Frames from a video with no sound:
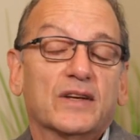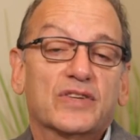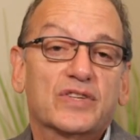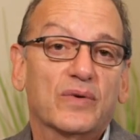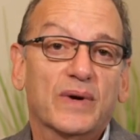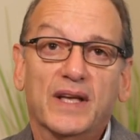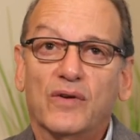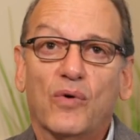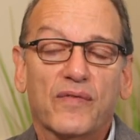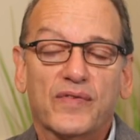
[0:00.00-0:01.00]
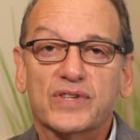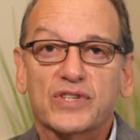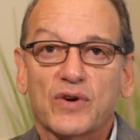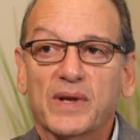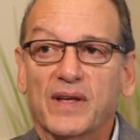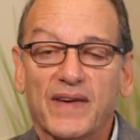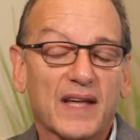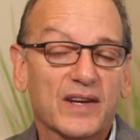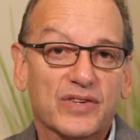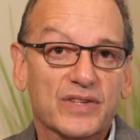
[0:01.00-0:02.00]
So it offers so many
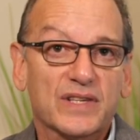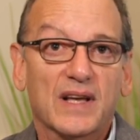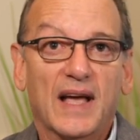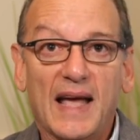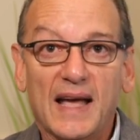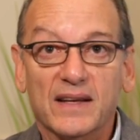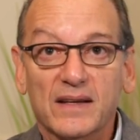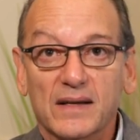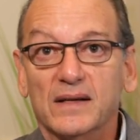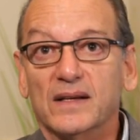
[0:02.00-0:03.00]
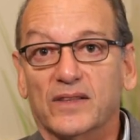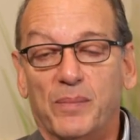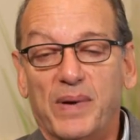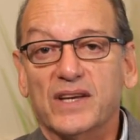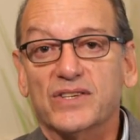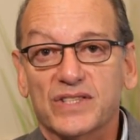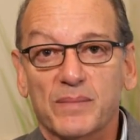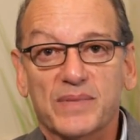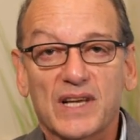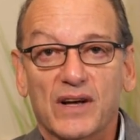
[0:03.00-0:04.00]
advantages, and the patients
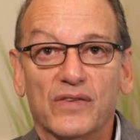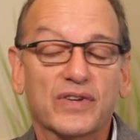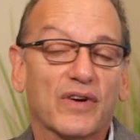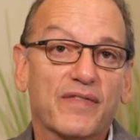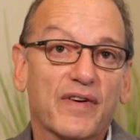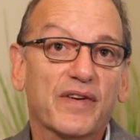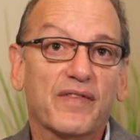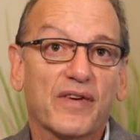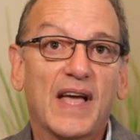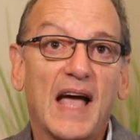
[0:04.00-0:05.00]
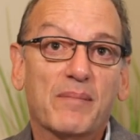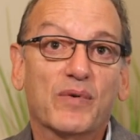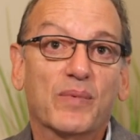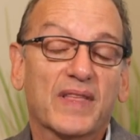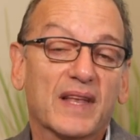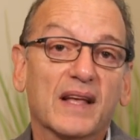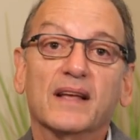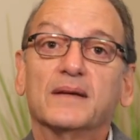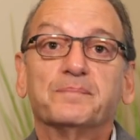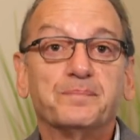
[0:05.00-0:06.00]
themselves are very, very happy with it.
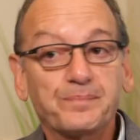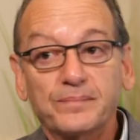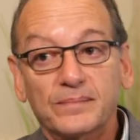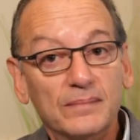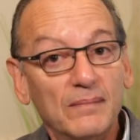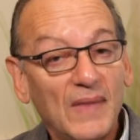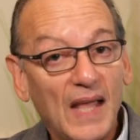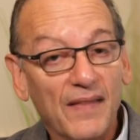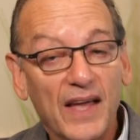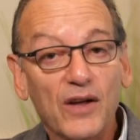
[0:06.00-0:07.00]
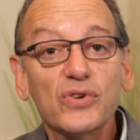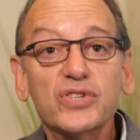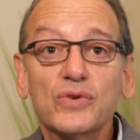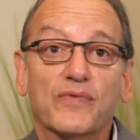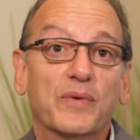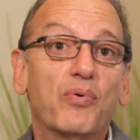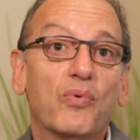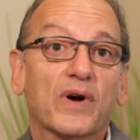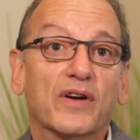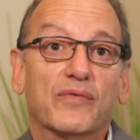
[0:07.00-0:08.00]
They also
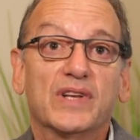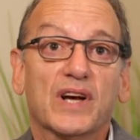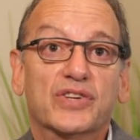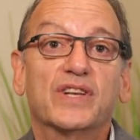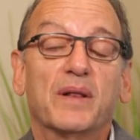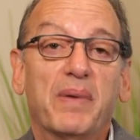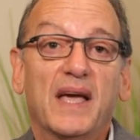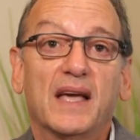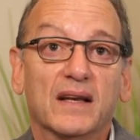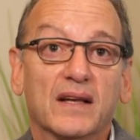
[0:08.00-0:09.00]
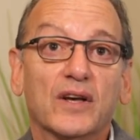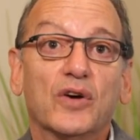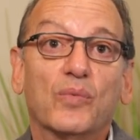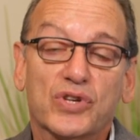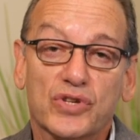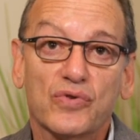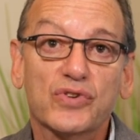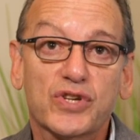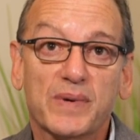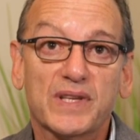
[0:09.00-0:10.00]
report a reduction in pain, which has
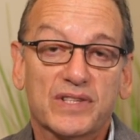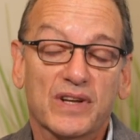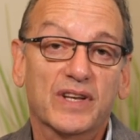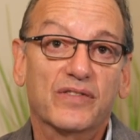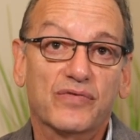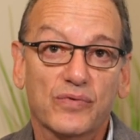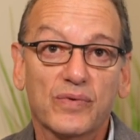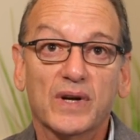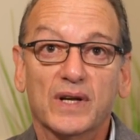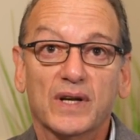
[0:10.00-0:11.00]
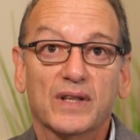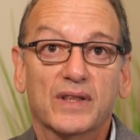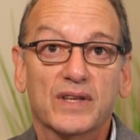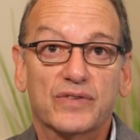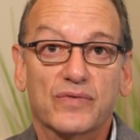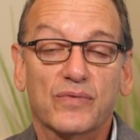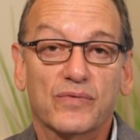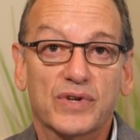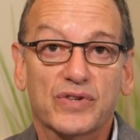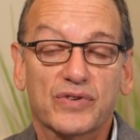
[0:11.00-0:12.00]
also been studied through these
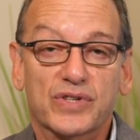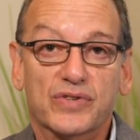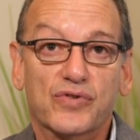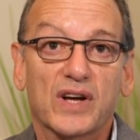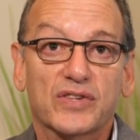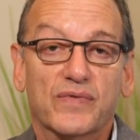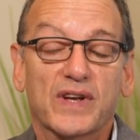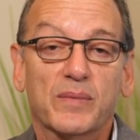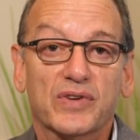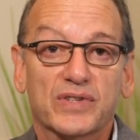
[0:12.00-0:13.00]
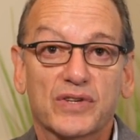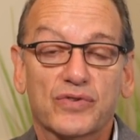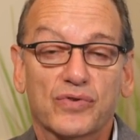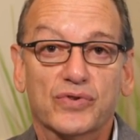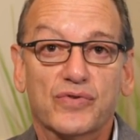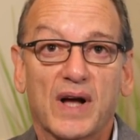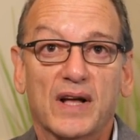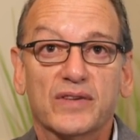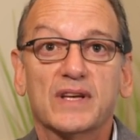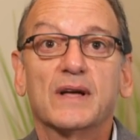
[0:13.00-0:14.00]
research trials, the randomized controlled
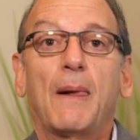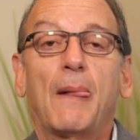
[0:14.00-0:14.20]
trials.